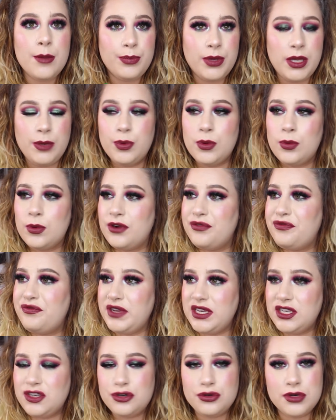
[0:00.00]
People were
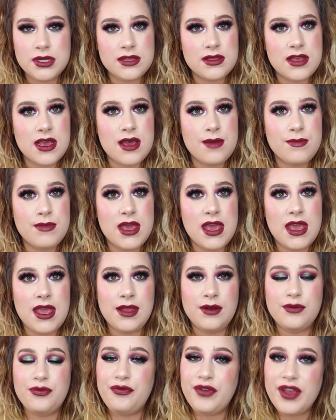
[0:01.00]
featuring them
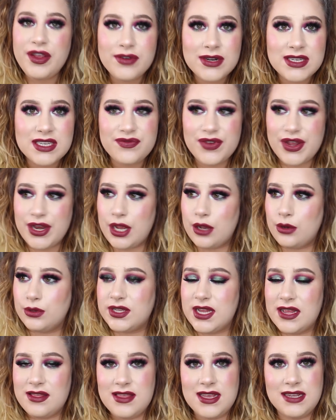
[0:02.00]
in favorites
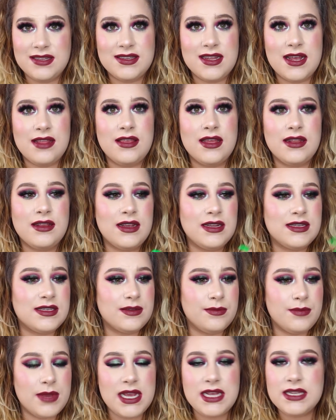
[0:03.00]
videos and they said that
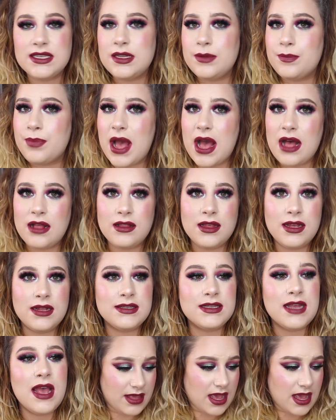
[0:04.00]
it's amazing palette,